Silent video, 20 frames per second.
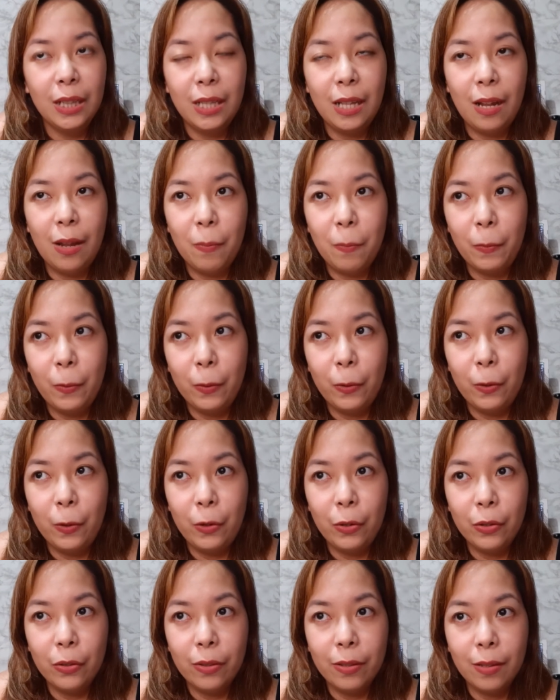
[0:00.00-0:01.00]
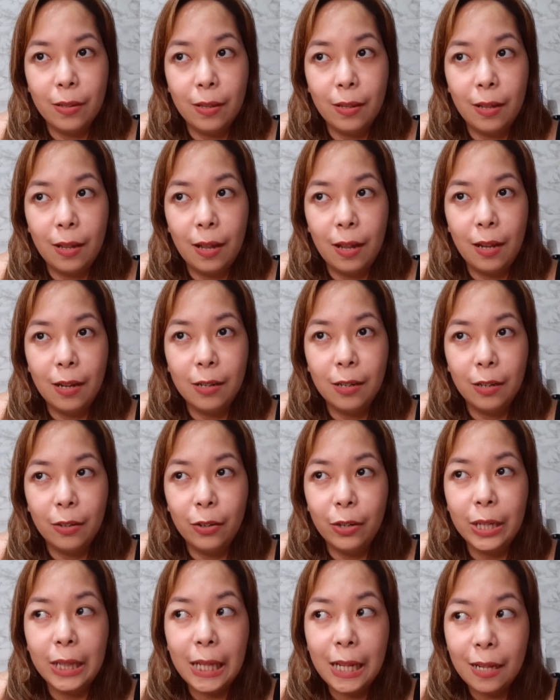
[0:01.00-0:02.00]
Tapos,
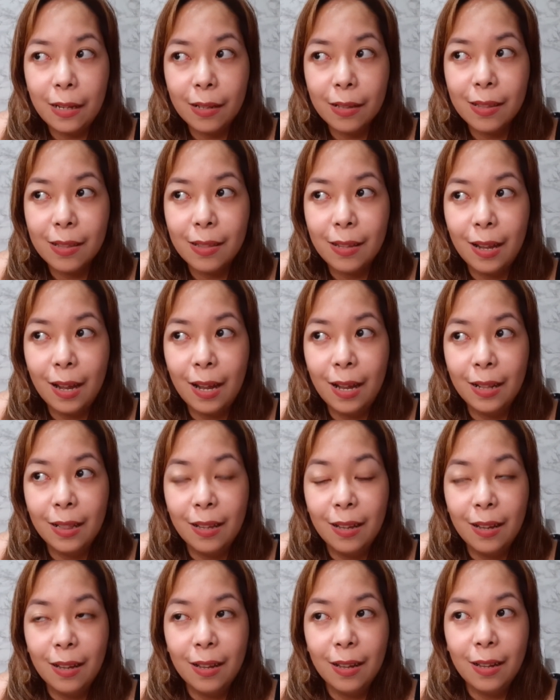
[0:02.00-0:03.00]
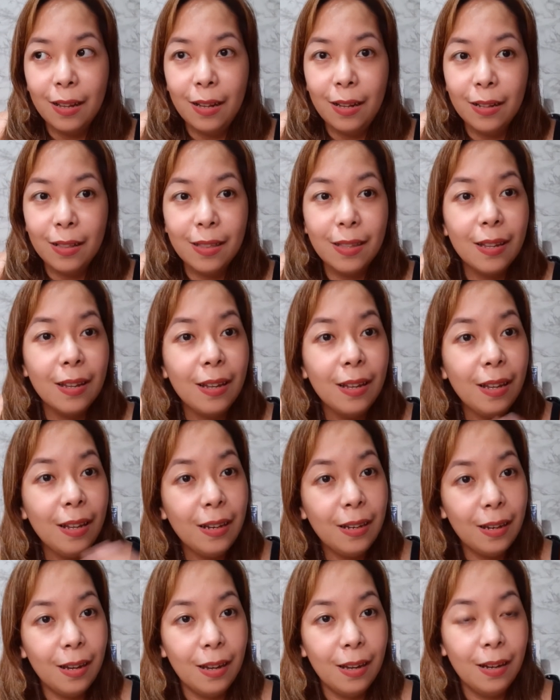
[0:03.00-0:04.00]
another thing is that it's
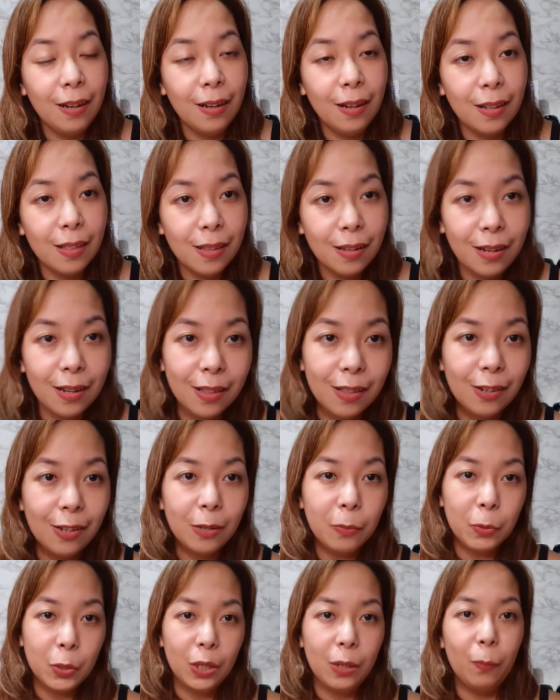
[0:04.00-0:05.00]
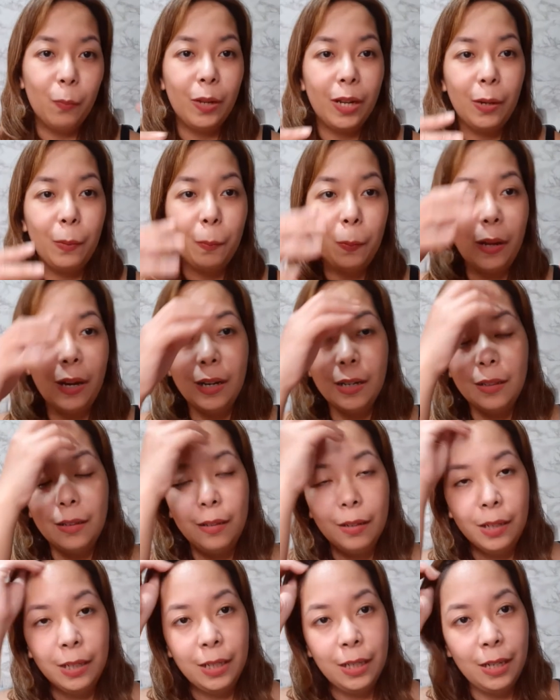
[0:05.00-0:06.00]
hidden kasi nasa loob siya ng parang pocket
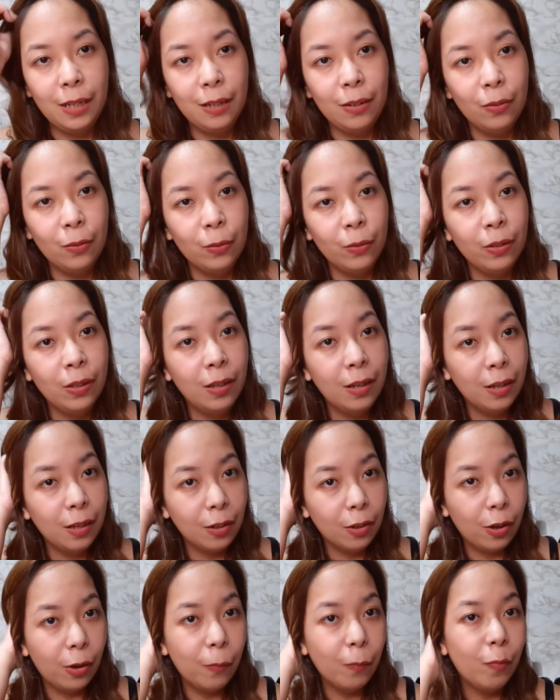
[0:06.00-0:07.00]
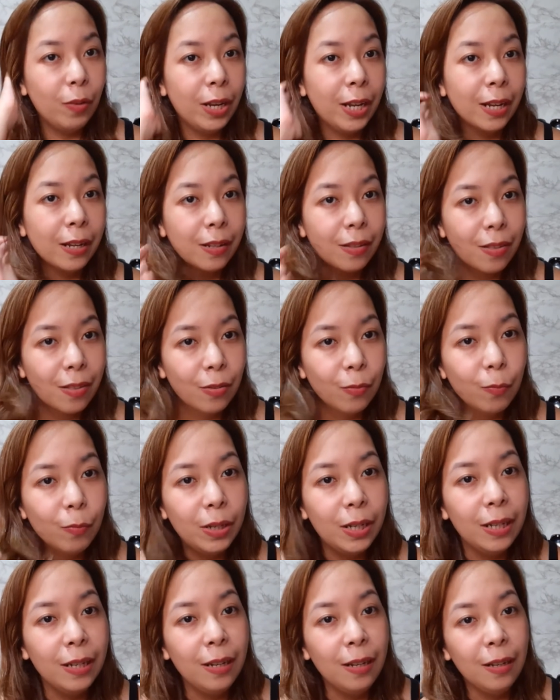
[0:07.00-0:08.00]
garden nung complex, nung
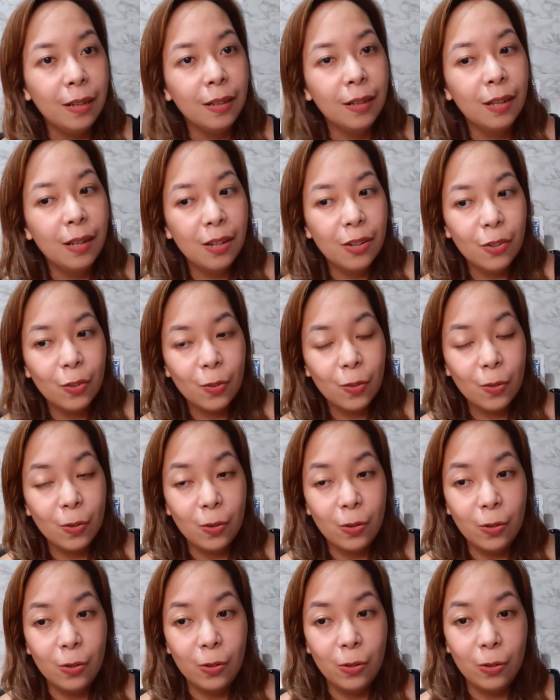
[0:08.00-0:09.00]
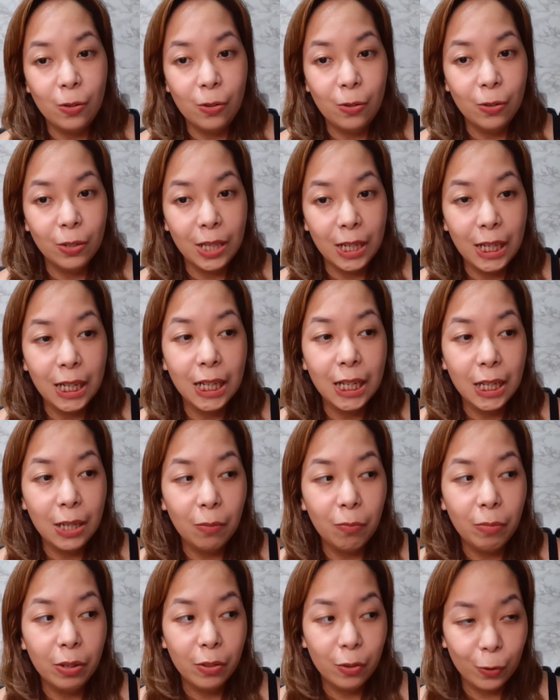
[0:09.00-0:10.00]
building. So, talagang
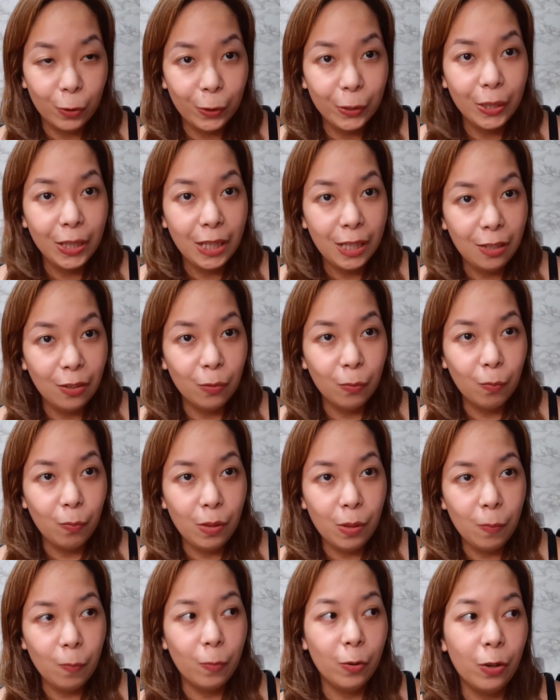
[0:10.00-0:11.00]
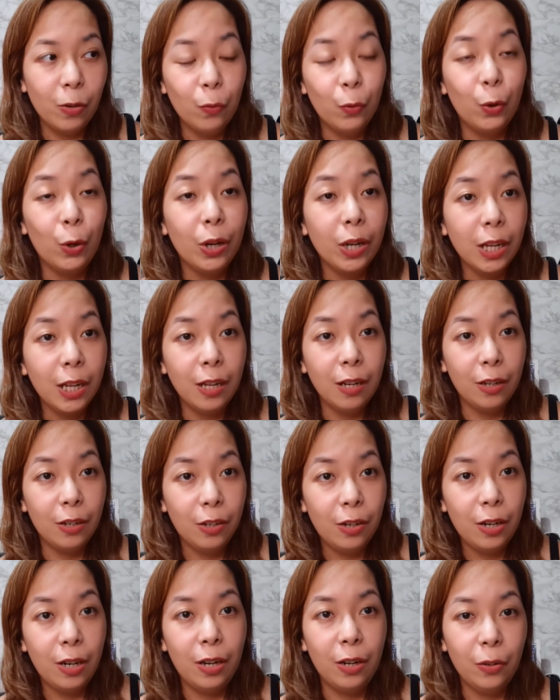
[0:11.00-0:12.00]
mas onti yung people walking
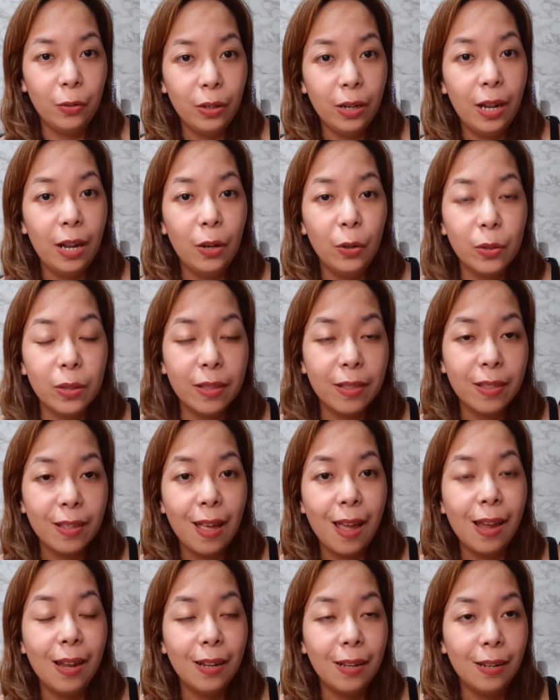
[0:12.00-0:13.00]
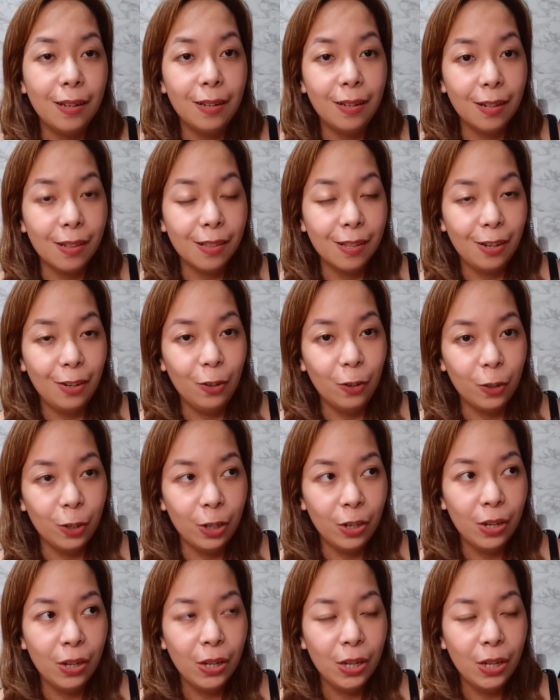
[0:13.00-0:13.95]
around outside the salon.